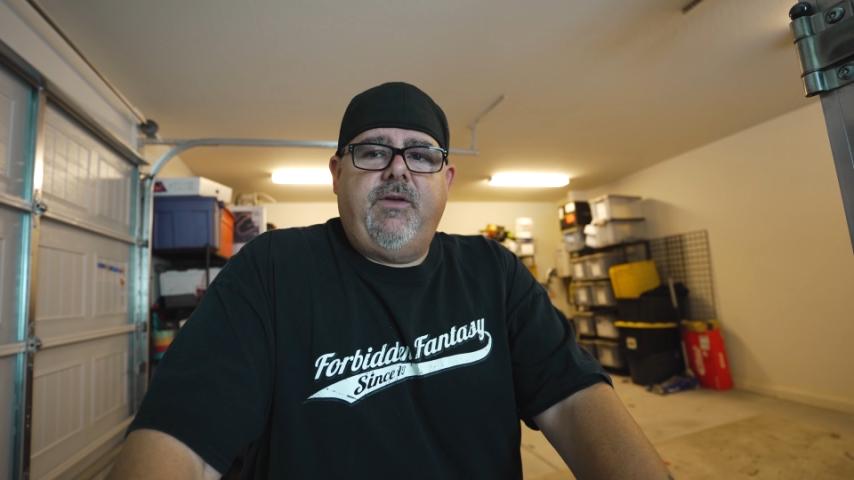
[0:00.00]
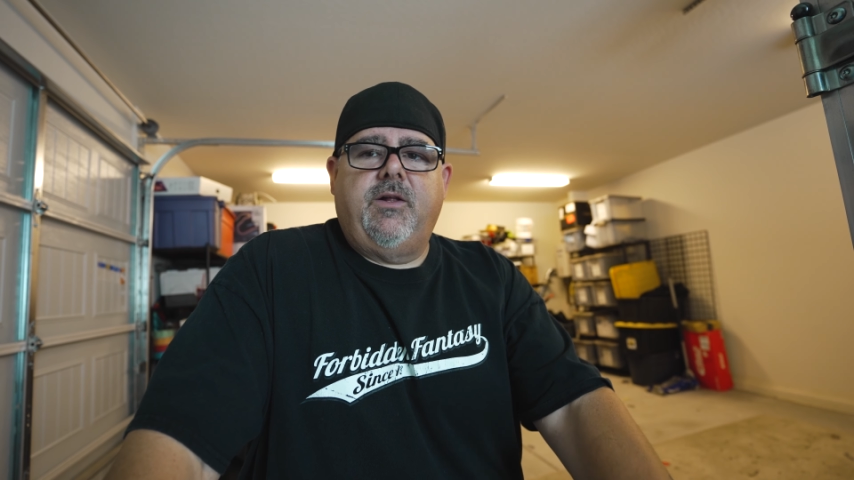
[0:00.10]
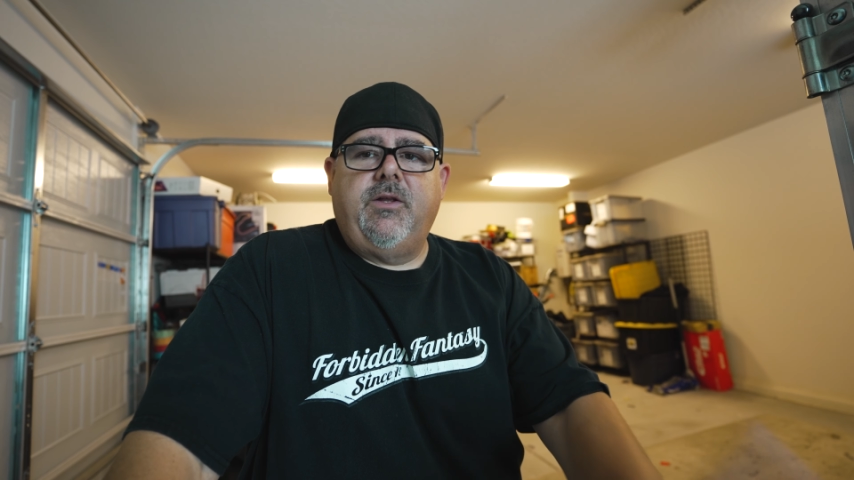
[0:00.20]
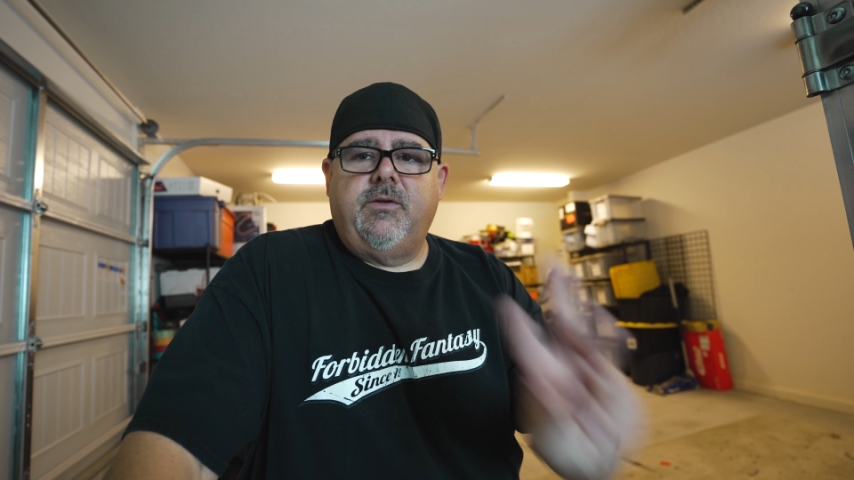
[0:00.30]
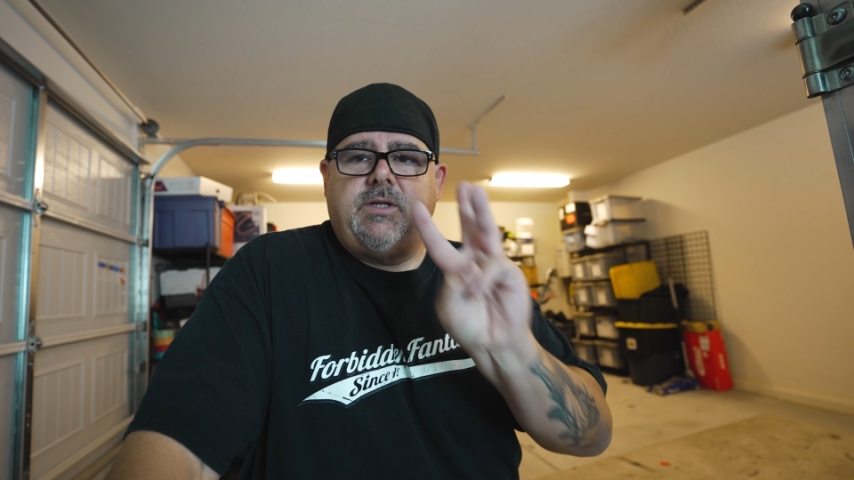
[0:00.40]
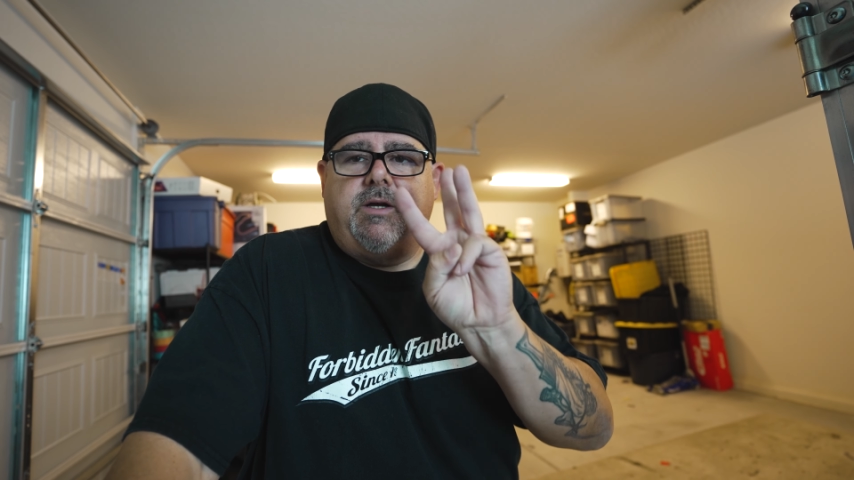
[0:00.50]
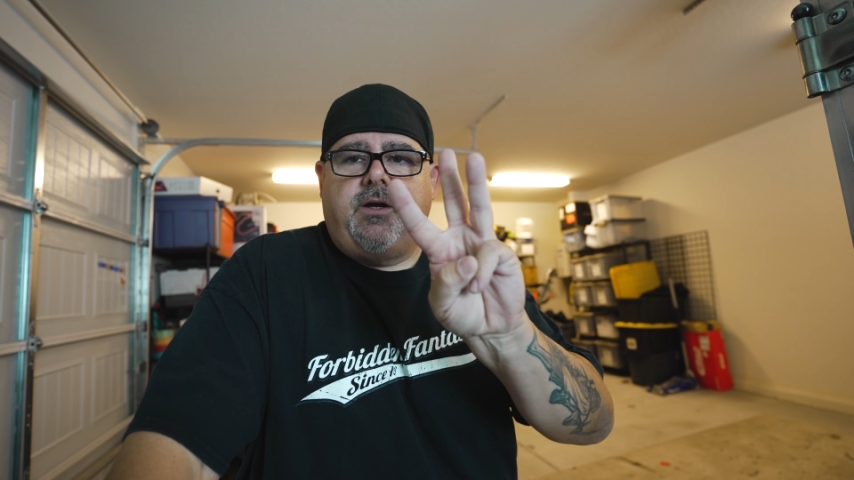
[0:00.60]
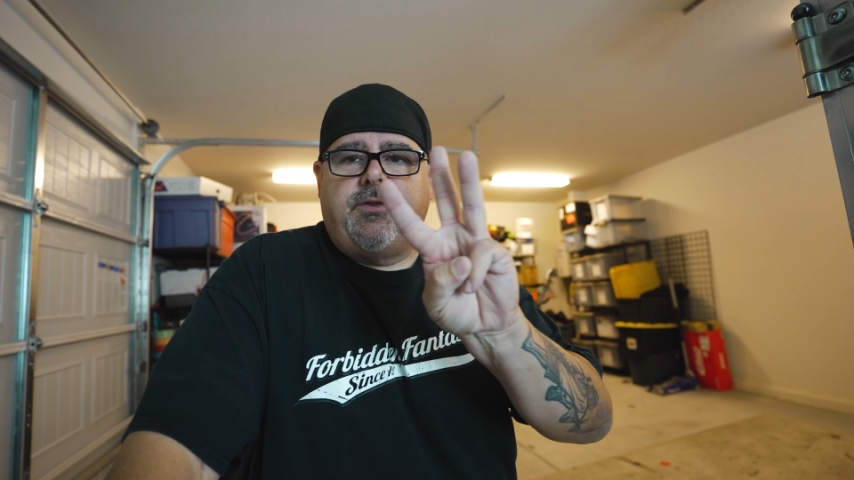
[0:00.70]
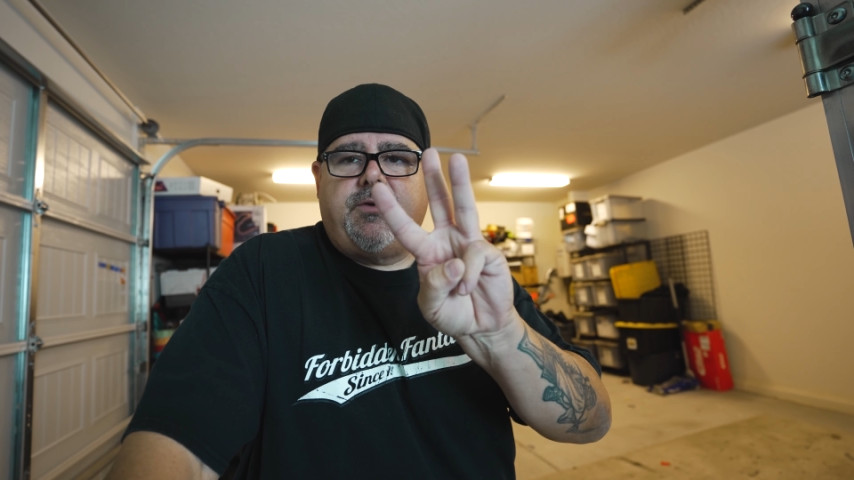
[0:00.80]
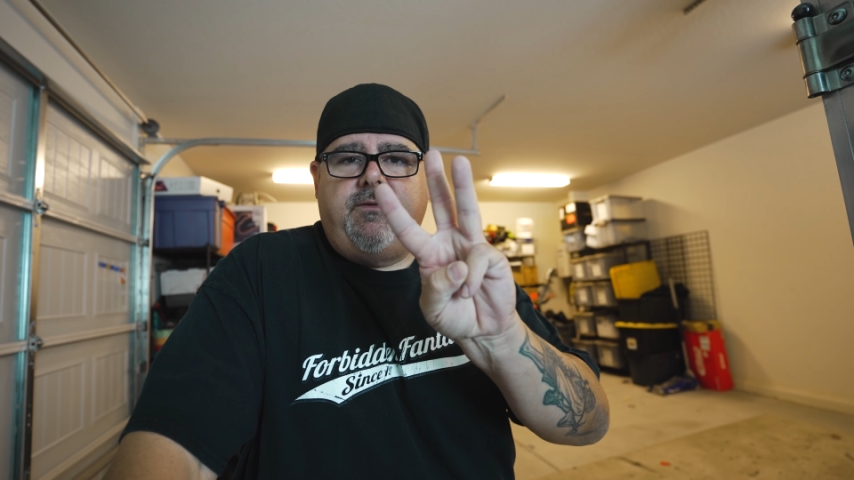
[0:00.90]
includes
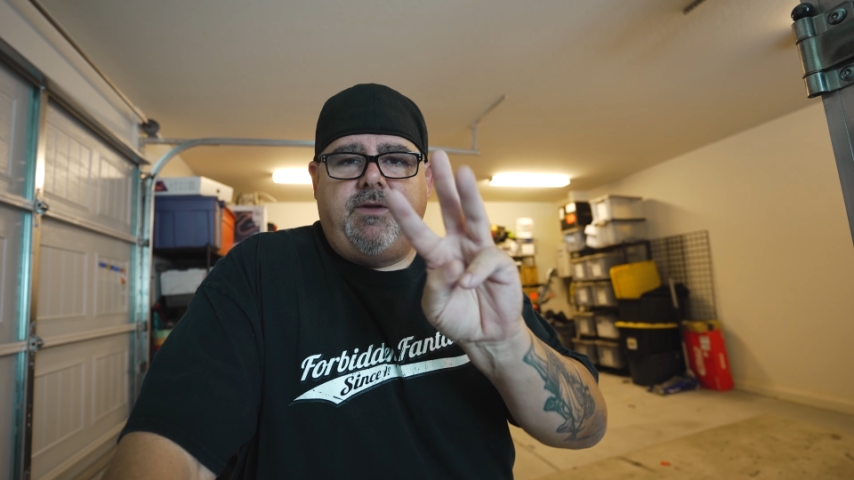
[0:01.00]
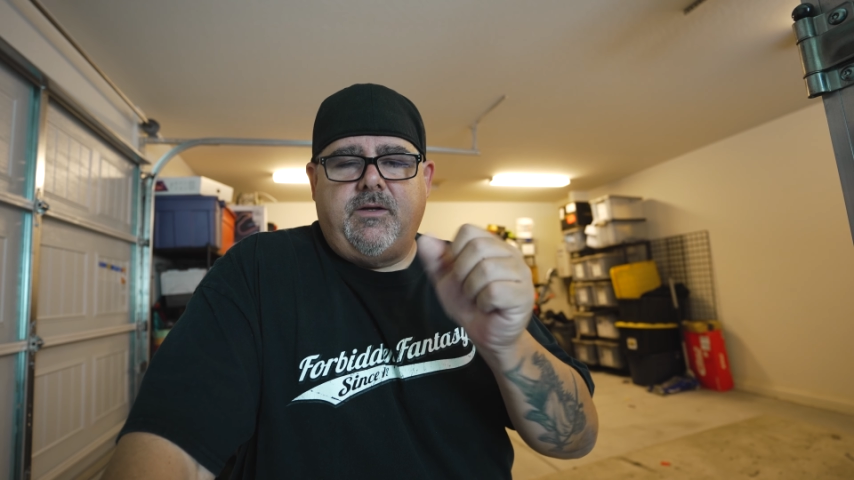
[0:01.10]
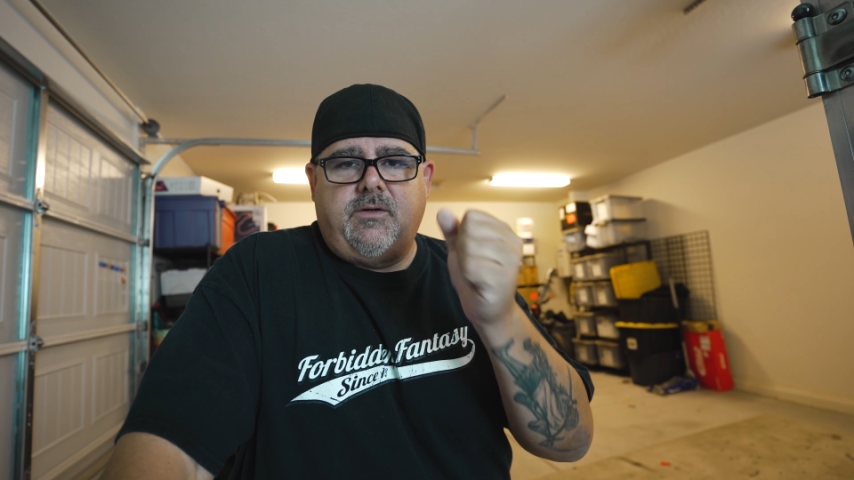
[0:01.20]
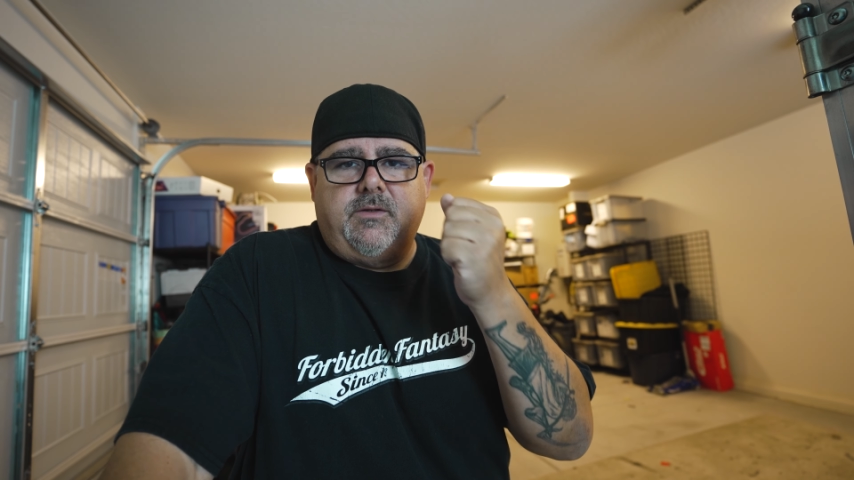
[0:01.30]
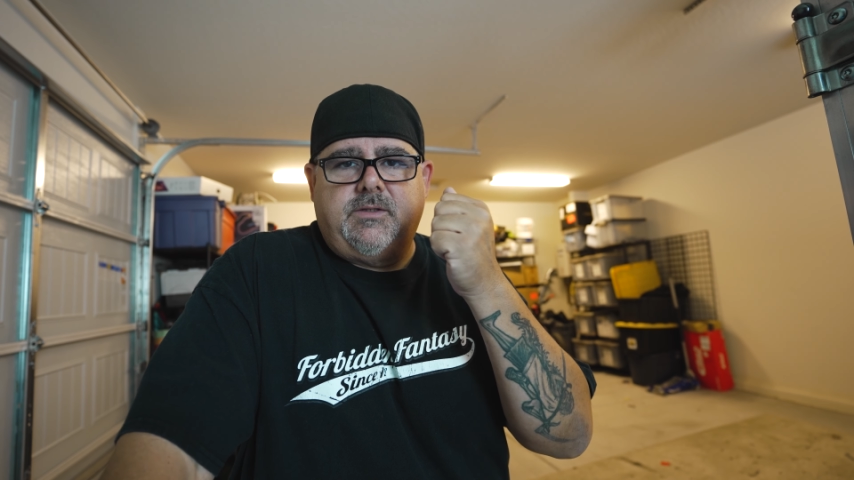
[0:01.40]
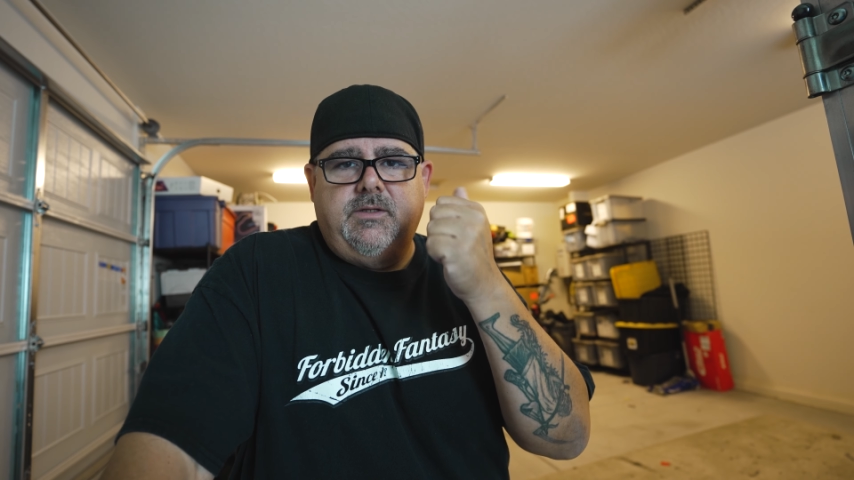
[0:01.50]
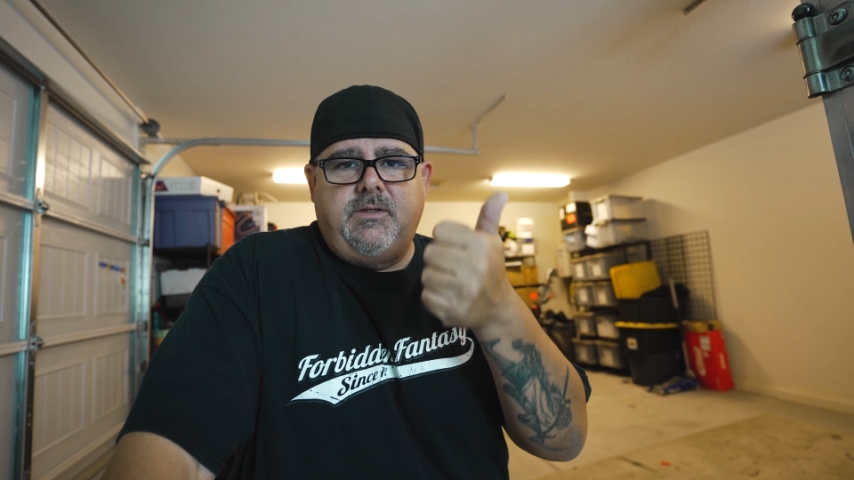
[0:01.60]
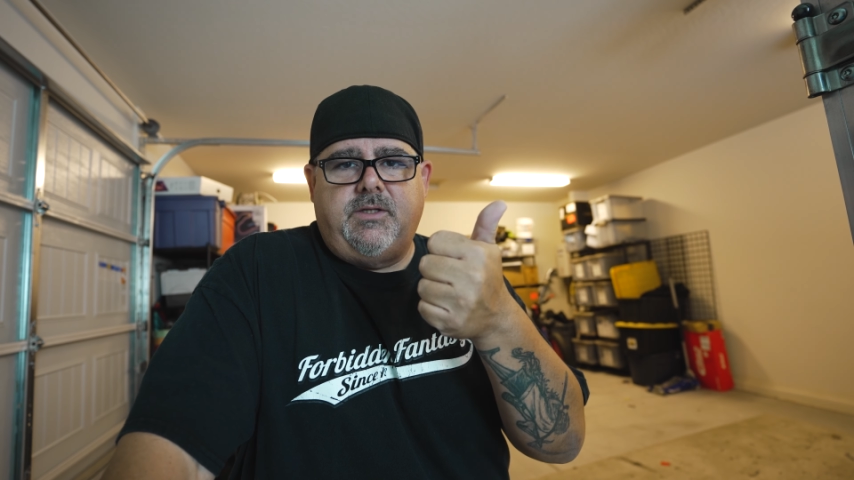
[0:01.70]
all three vehicles,